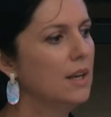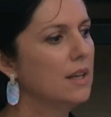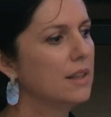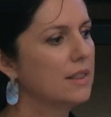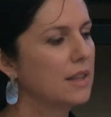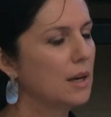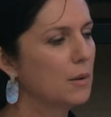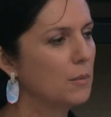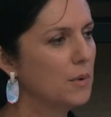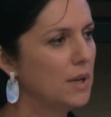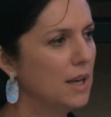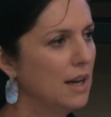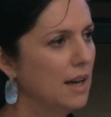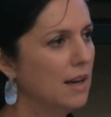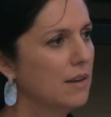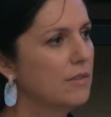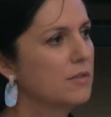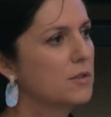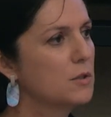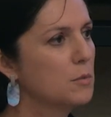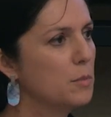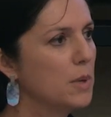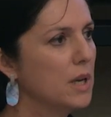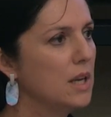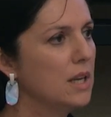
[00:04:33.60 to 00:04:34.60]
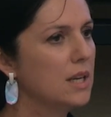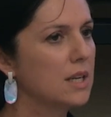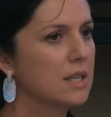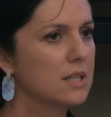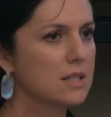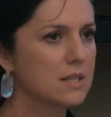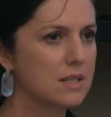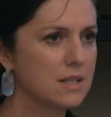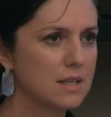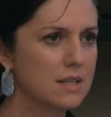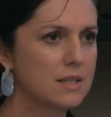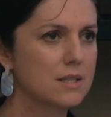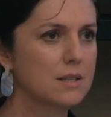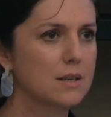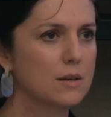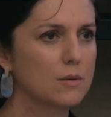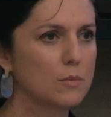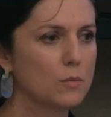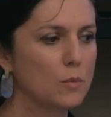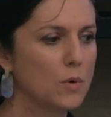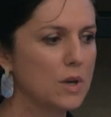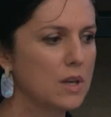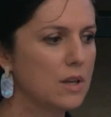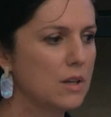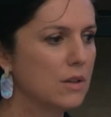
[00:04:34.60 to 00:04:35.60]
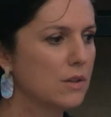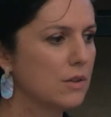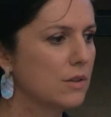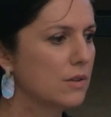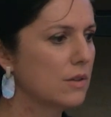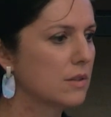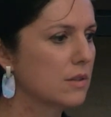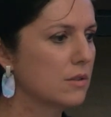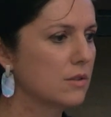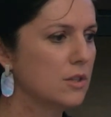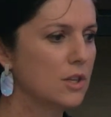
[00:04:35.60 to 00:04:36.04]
that we have to be consistent with,